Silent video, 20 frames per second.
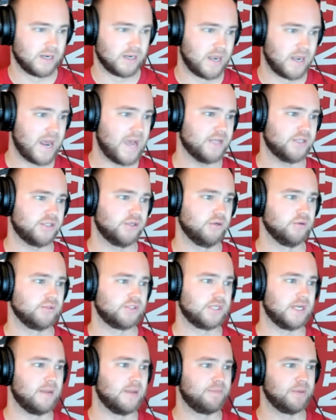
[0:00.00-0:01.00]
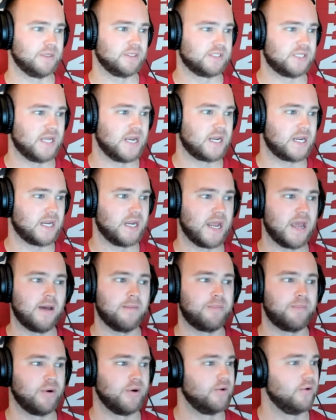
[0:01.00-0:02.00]
national champions, taking
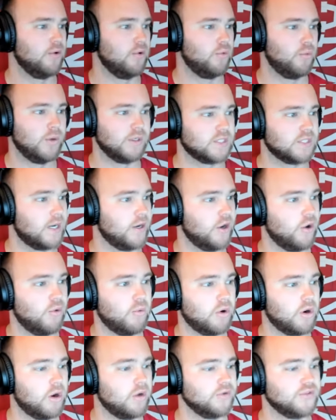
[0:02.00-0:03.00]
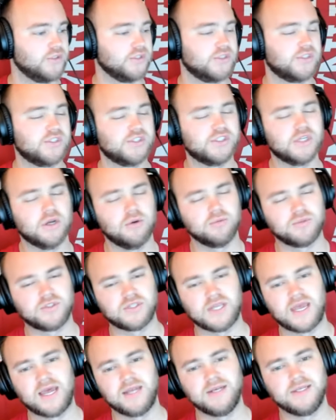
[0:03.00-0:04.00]
down Purdue, which I know we're all just so
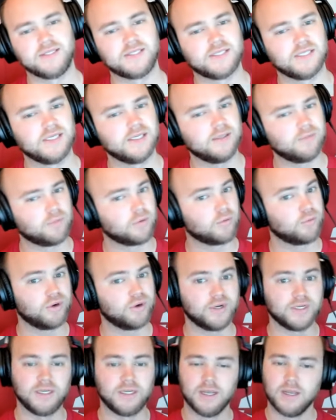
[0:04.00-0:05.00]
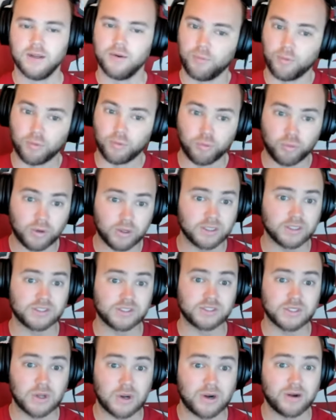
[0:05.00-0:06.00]
sad to see. We're really
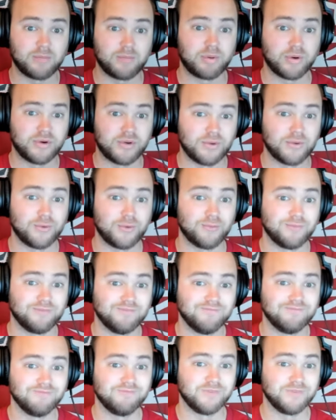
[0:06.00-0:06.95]
sorry, Purdue.